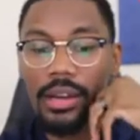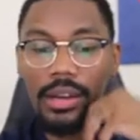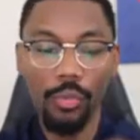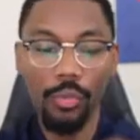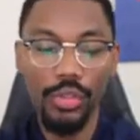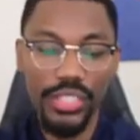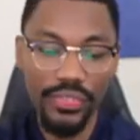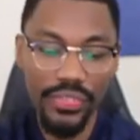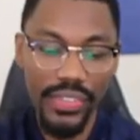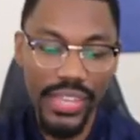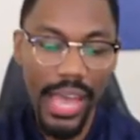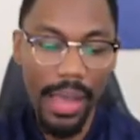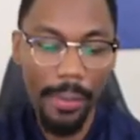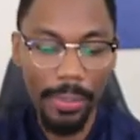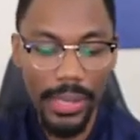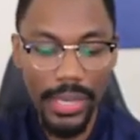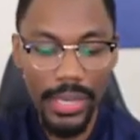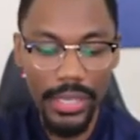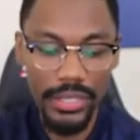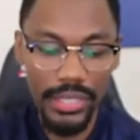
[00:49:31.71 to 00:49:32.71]
which VIP
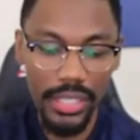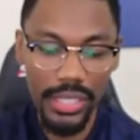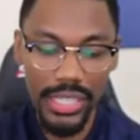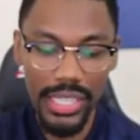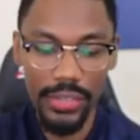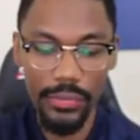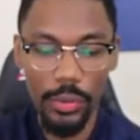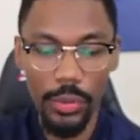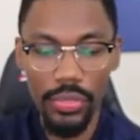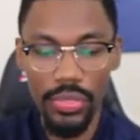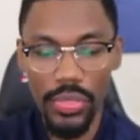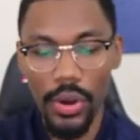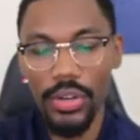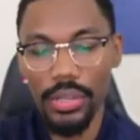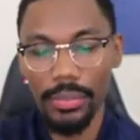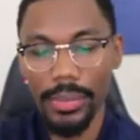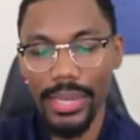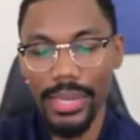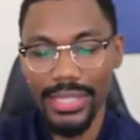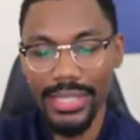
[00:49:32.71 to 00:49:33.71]
is gonna give you
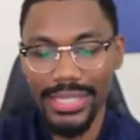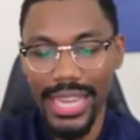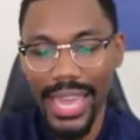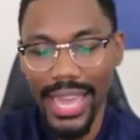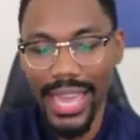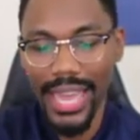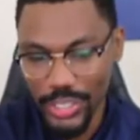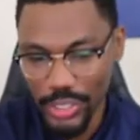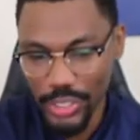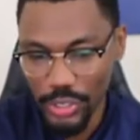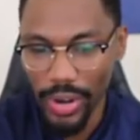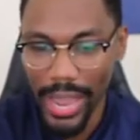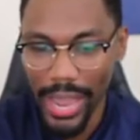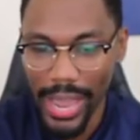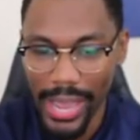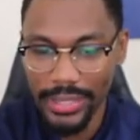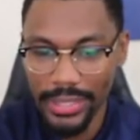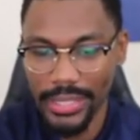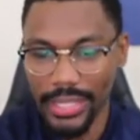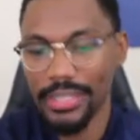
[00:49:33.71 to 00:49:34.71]
30 minutes extra
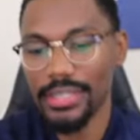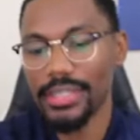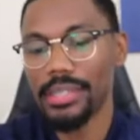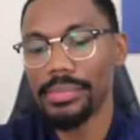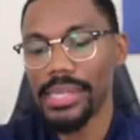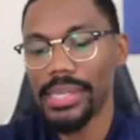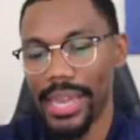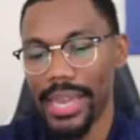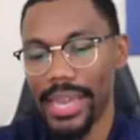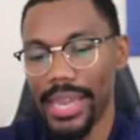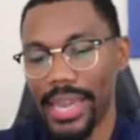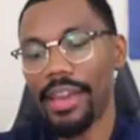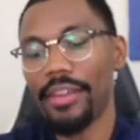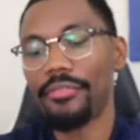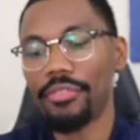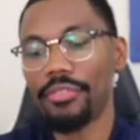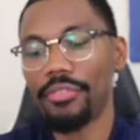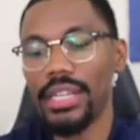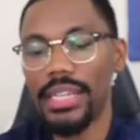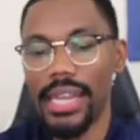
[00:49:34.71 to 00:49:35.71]
access to me
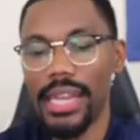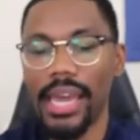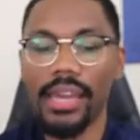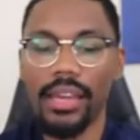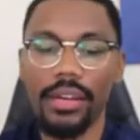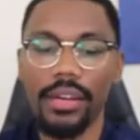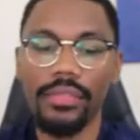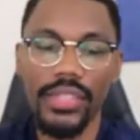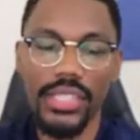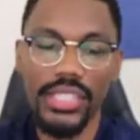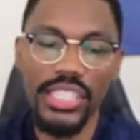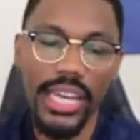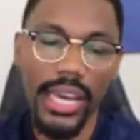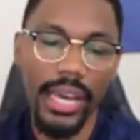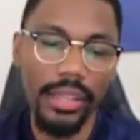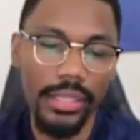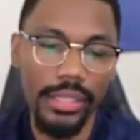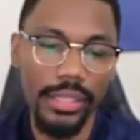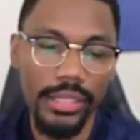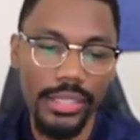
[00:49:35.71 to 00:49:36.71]
every day of the
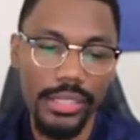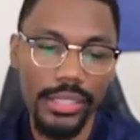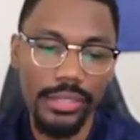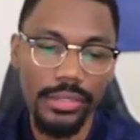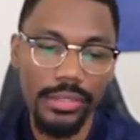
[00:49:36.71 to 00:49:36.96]
challenge.